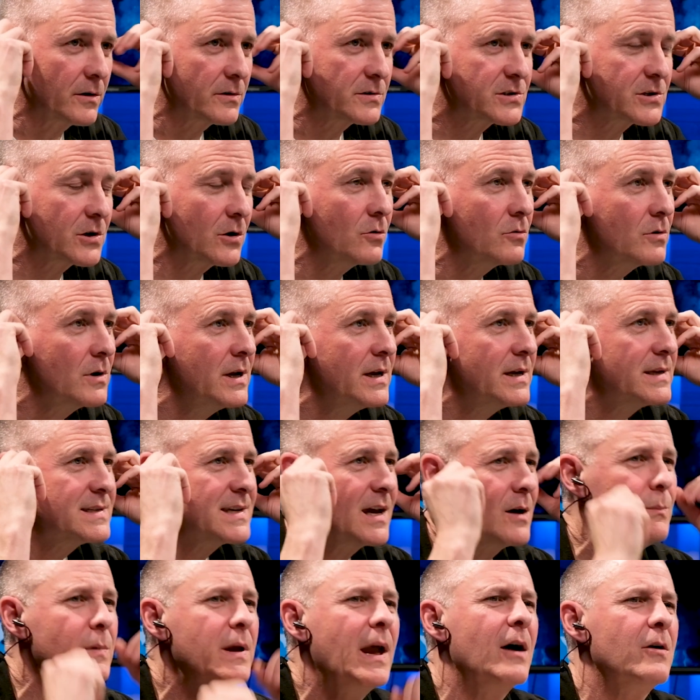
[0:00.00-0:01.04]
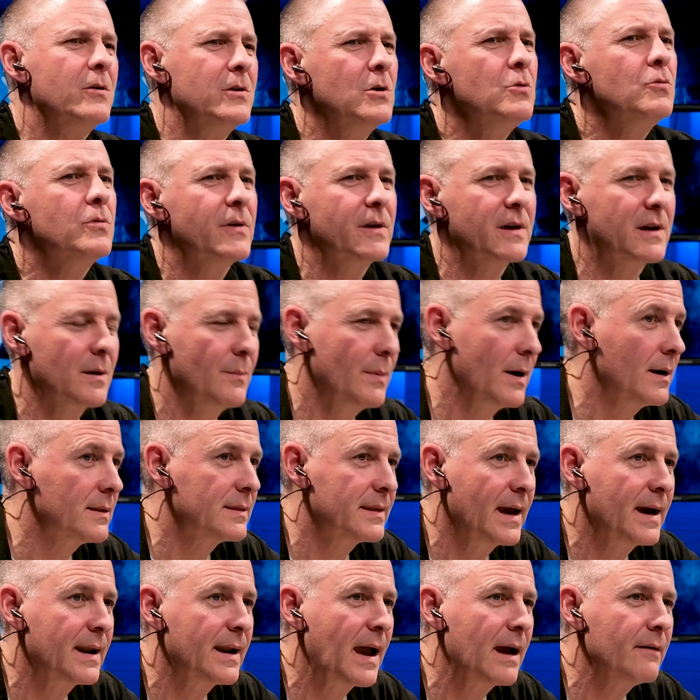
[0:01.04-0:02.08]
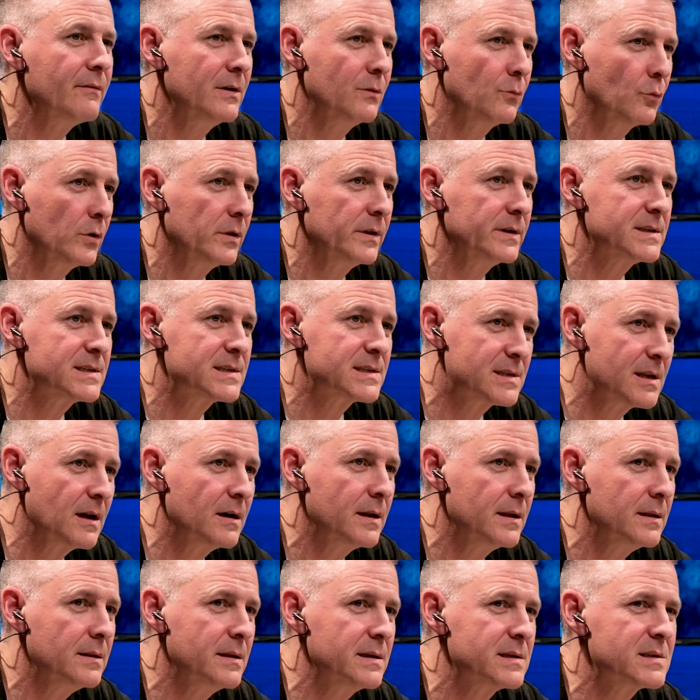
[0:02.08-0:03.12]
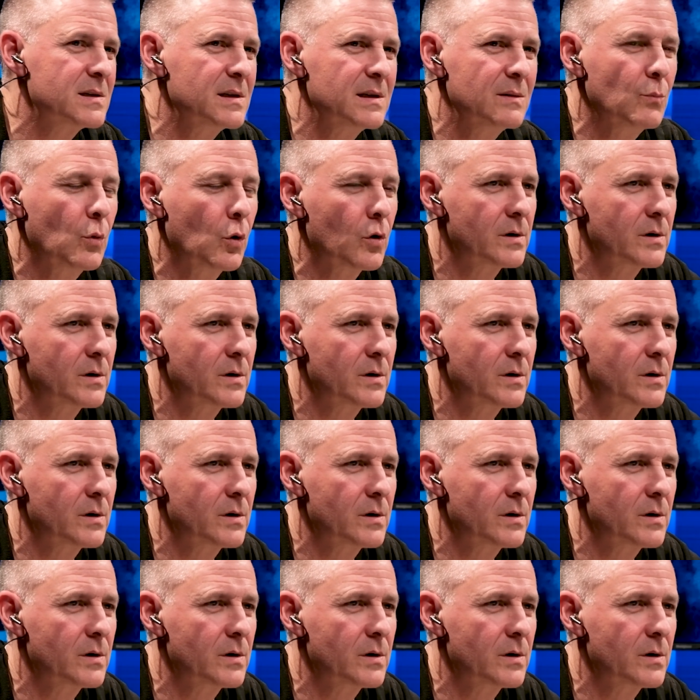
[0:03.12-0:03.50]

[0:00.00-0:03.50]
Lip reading: So tell me how you think about that, having really studied this in more